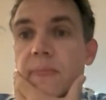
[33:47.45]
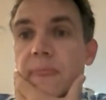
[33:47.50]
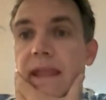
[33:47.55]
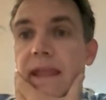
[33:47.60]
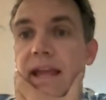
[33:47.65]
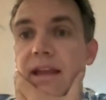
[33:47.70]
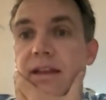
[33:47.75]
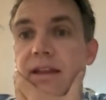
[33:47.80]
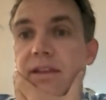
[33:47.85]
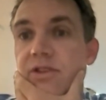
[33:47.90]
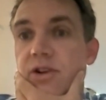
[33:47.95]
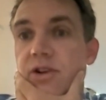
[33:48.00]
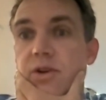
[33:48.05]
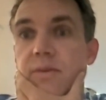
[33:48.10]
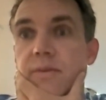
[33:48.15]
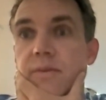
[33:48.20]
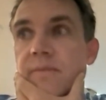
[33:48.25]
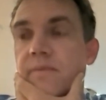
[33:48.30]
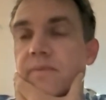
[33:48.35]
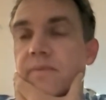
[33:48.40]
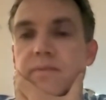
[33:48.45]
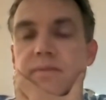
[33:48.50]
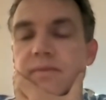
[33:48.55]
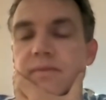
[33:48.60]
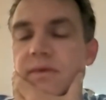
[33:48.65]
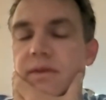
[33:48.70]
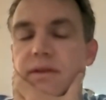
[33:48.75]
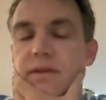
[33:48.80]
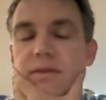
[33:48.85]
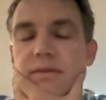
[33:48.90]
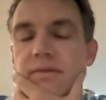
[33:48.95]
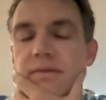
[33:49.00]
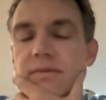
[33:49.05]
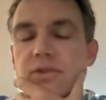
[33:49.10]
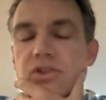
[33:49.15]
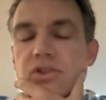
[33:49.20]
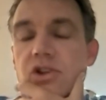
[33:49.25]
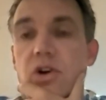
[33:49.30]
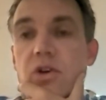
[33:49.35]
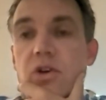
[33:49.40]
And so
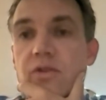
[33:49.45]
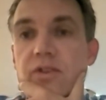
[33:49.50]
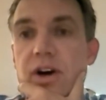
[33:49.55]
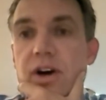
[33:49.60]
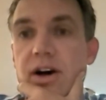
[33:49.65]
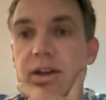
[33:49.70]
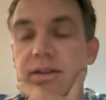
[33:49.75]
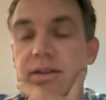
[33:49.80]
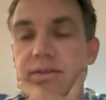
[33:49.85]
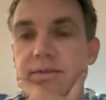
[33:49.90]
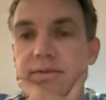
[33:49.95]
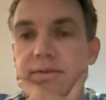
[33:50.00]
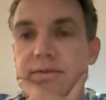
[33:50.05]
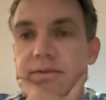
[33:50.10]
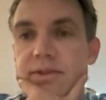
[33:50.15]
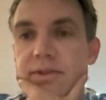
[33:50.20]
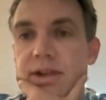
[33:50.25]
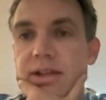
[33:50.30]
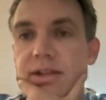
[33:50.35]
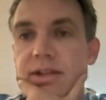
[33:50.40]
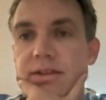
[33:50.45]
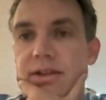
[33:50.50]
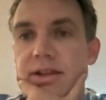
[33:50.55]
fun and